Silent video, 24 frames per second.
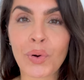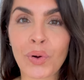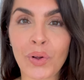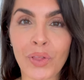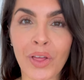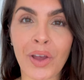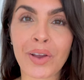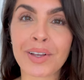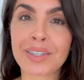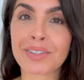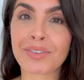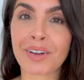
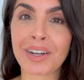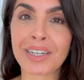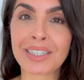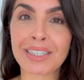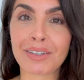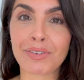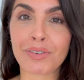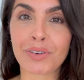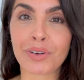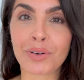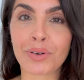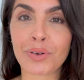although it's very
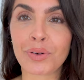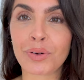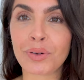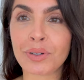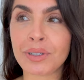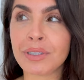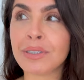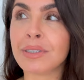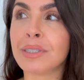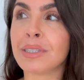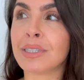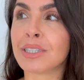
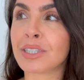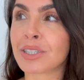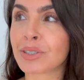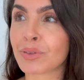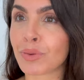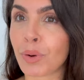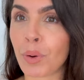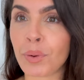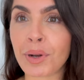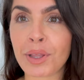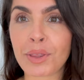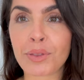difficult
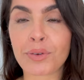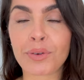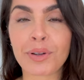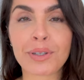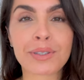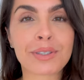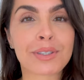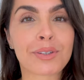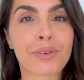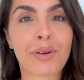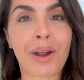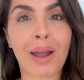scrolling through
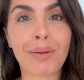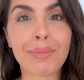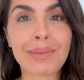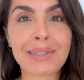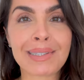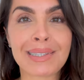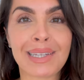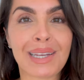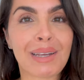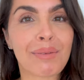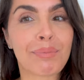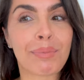Instagram and
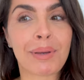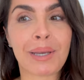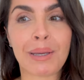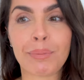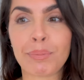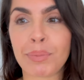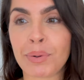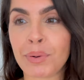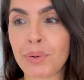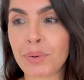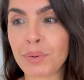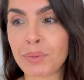seeing
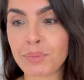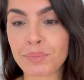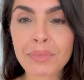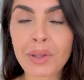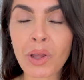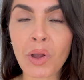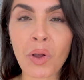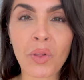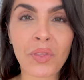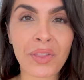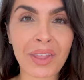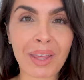people
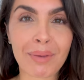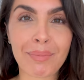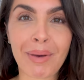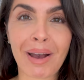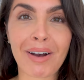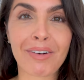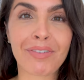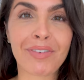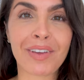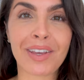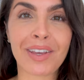on the Amalfi